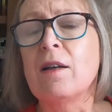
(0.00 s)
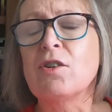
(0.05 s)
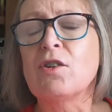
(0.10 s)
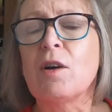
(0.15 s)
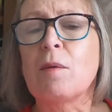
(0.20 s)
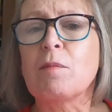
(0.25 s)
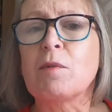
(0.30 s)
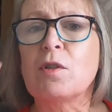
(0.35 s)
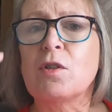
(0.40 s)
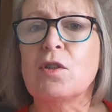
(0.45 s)

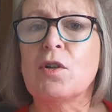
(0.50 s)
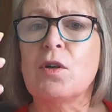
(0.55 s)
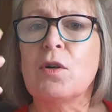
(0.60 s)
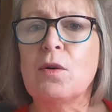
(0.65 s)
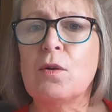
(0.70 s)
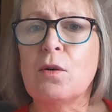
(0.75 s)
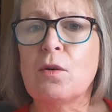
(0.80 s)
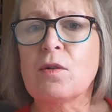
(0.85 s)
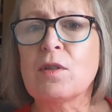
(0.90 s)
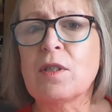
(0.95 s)
Chapter
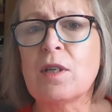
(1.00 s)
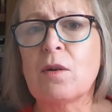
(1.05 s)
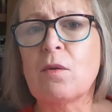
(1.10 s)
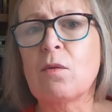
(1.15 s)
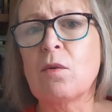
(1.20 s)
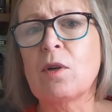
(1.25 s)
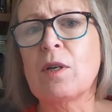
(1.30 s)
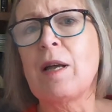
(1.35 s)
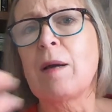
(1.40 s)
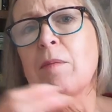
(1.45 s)
2 looks at
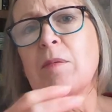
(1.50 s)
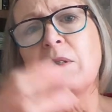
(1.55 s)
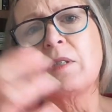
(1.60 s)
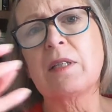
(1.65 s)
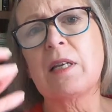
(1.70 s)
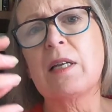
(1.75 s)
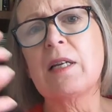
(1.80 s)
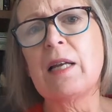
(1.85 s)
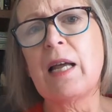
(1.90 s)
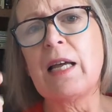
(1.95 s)
what
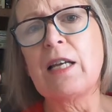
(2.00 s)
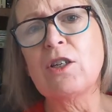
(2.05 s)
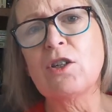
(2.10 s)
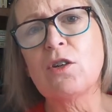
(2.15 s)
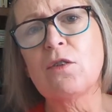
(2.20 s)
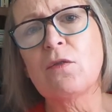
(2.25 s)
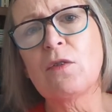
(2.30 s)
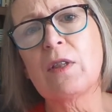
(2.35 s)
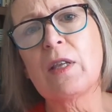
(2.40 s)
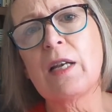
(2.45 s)
happens in
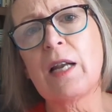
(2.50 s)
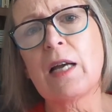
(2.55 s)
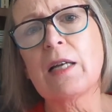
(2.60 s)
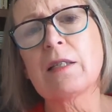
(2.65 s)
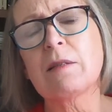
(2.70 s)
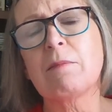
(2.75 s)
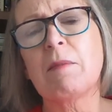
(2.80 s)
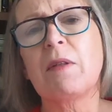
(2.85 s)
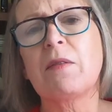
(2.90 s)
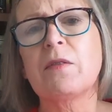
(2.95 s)
nature for the
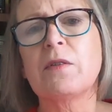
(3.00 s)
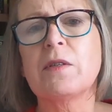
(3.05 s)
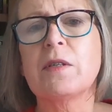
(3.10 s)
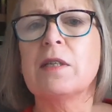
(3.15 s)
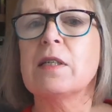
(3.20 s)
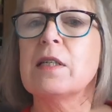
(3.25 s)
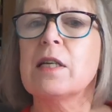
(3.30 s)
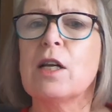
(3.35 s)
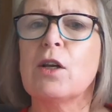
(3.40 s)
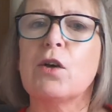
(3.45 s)
next months,
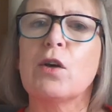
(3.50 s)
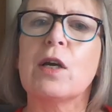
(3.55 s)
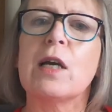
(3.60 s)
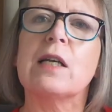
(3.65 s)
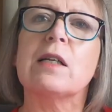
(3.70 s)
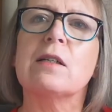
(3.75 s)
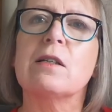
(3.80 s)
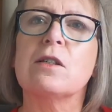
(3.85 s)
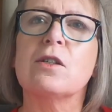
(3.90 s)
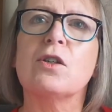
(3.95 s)
until you
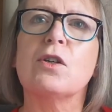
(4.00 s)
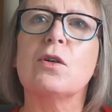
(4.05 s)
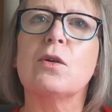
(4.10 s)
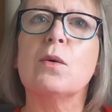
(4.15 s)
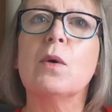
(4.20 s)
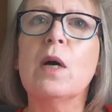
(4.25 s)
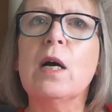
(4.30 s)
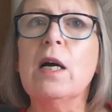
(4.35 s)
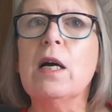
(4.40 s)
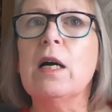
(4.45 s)
get
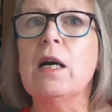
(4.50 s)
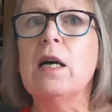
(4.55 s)
to